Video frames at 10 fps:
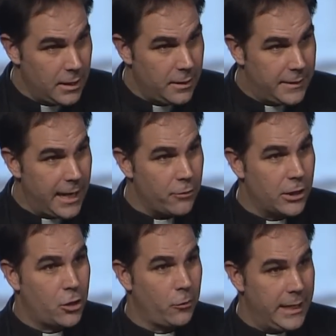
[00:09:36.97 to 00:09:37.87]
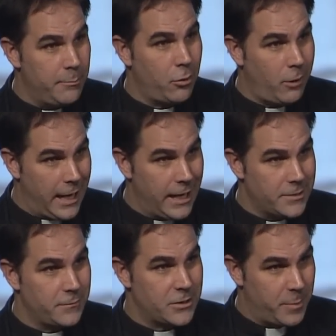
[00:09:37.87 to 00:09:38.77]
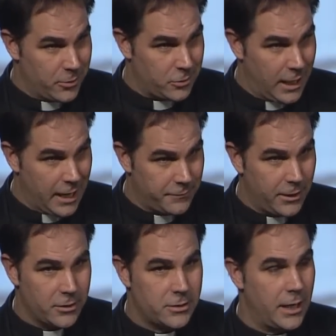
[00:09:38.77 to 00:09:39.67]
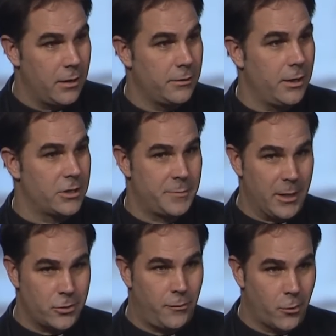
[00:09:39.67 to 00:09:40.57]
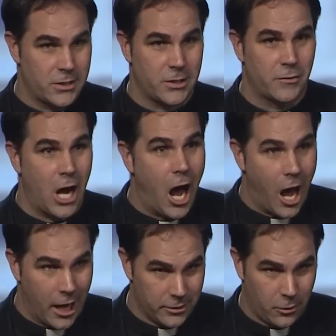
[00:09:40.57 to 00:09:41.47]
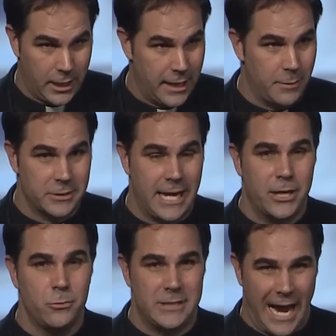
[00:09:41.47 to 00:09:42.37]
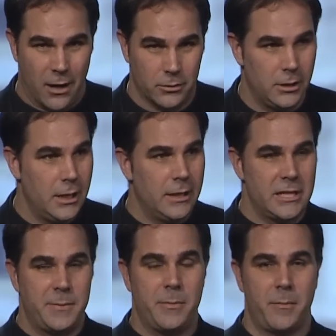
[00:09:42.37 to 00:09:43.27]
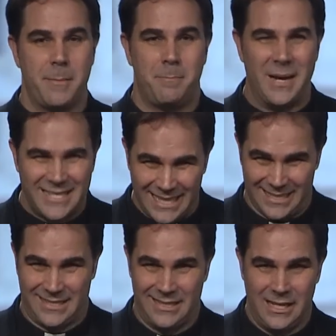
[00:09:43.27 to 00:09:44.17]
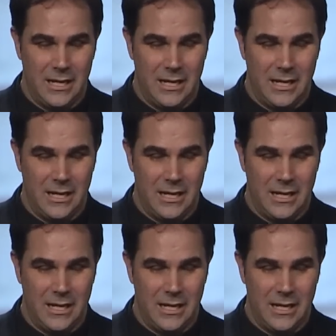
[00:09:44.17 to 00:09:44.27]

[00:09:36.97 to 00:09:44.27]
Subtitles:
They are the Green Berets of the spiritual life. They're the special forces of God, okay? They will take you down. These people mean business.